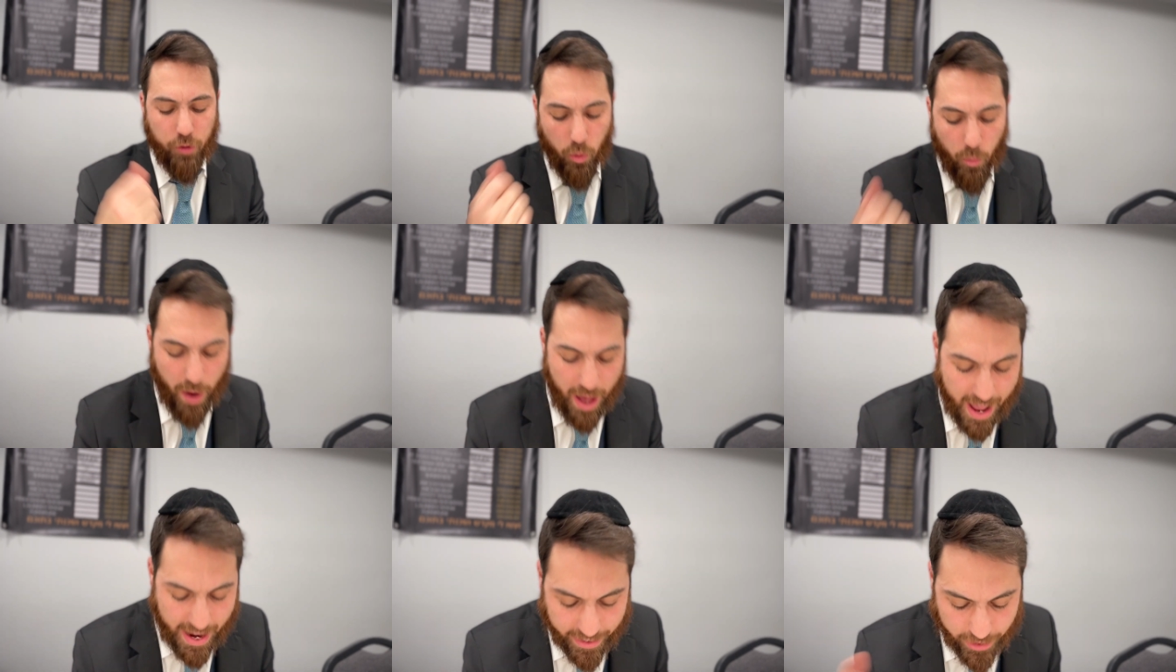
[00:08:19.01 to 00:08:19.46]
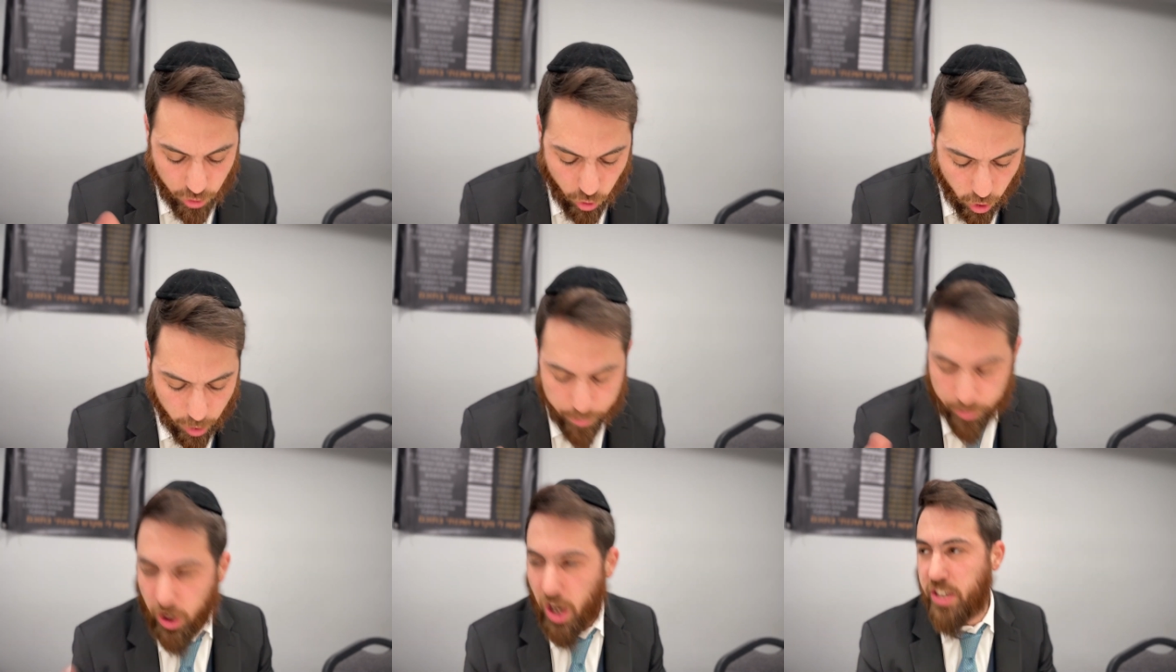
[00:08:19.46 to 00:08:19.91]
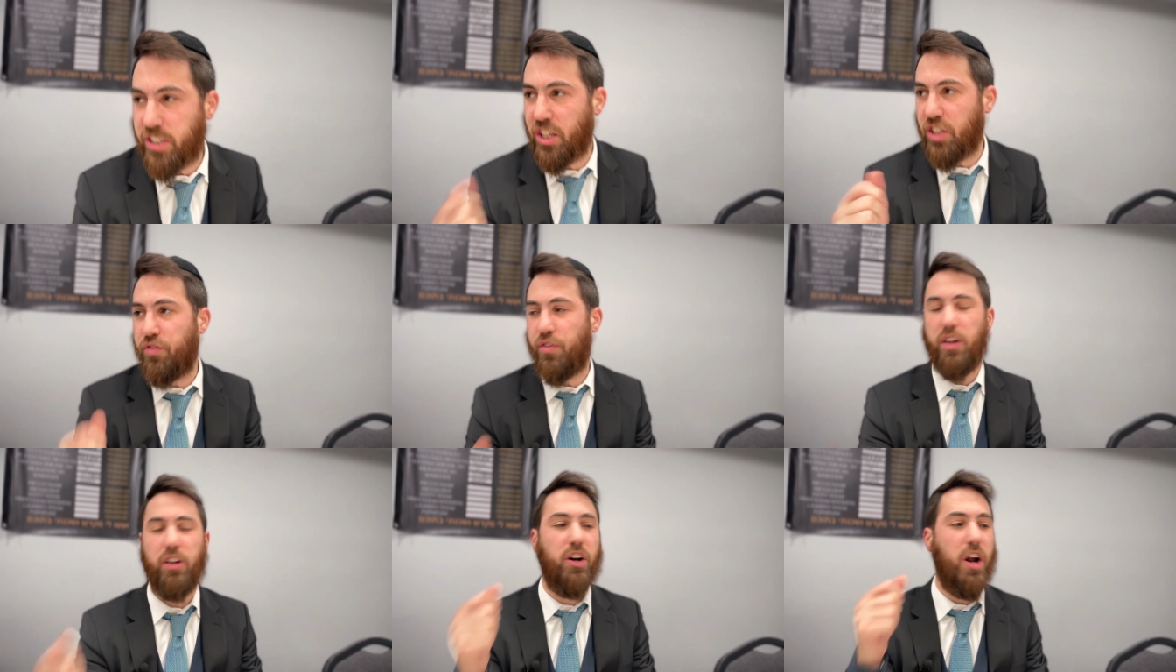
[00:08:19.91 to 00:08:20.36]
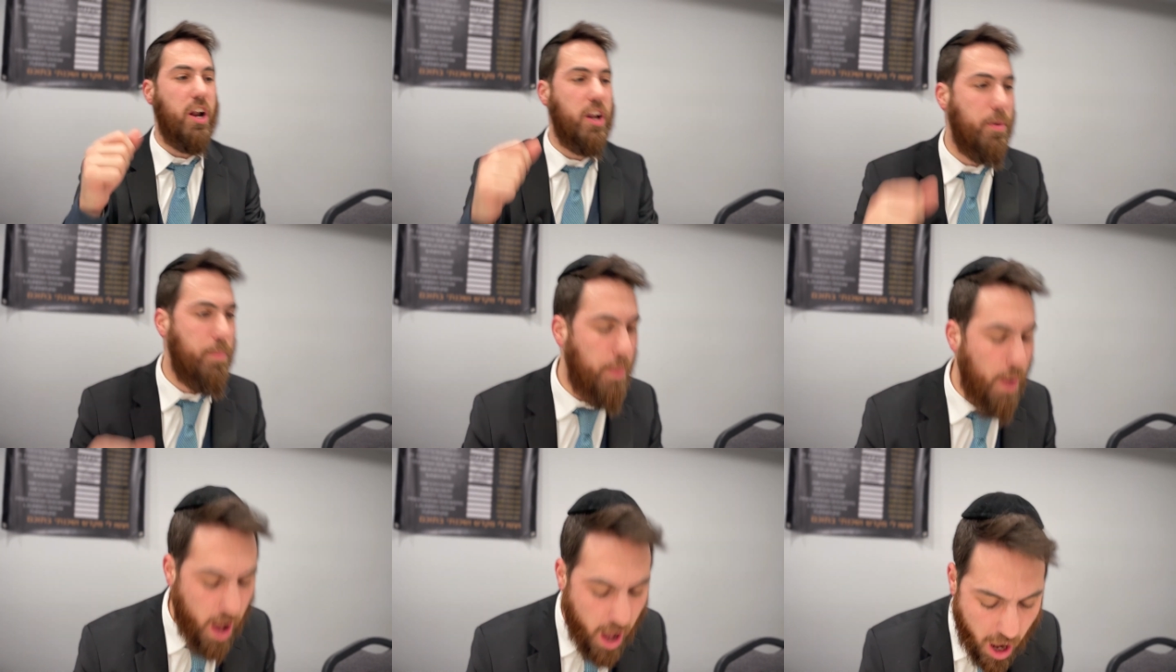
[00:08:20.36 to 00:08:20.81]
a wagon or Rosh Hasfina on a
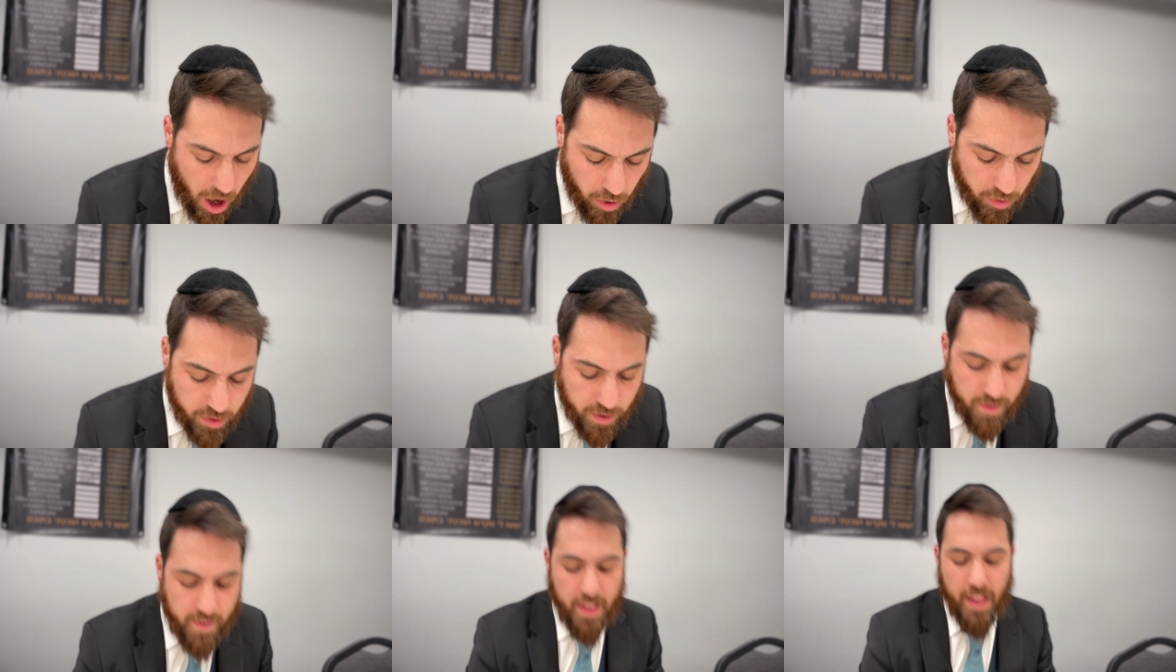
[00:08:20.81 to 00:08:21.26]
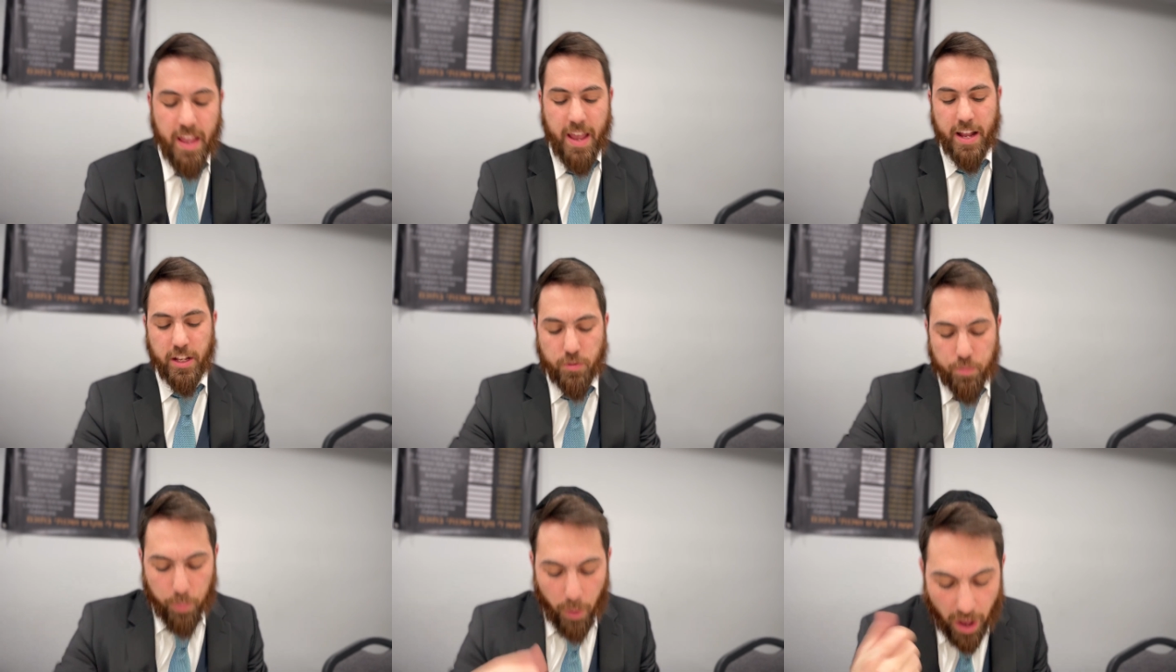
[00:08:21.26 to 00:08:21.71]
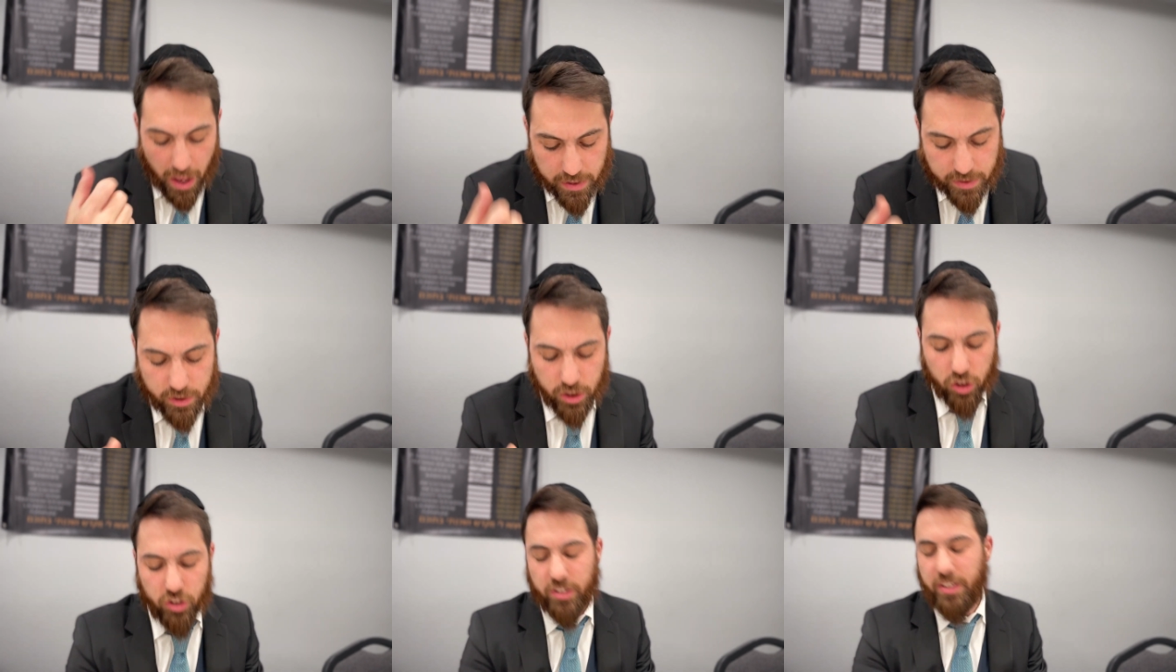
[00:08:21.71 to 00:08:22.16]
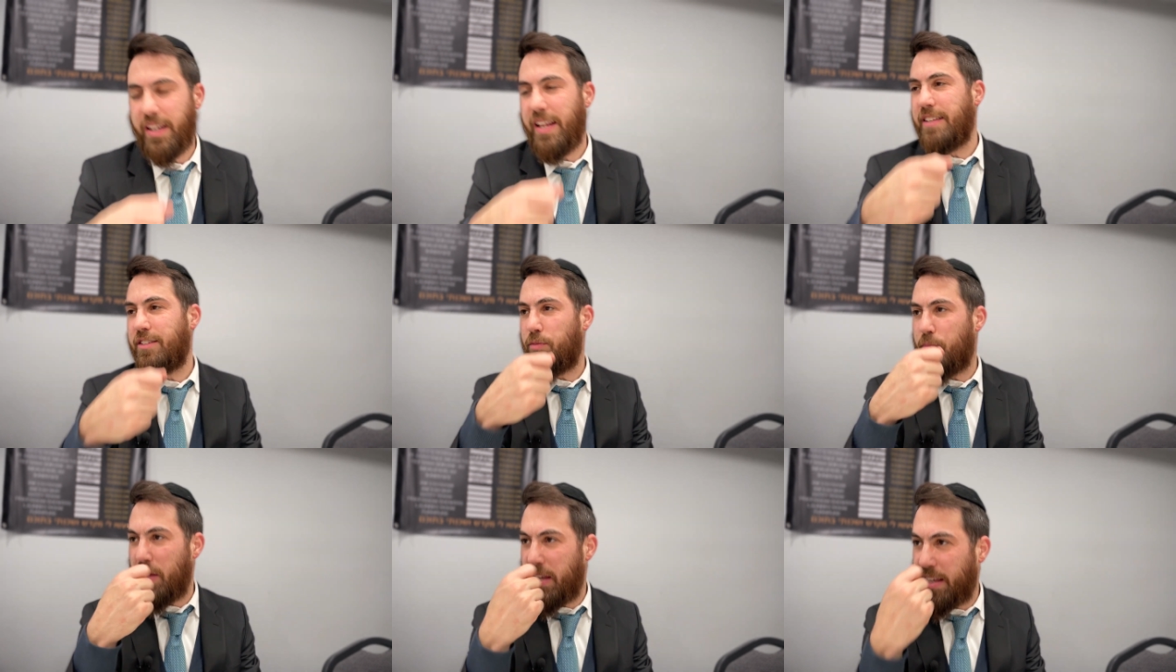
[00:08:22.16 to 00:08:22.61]
boat, it's possible because it needs to be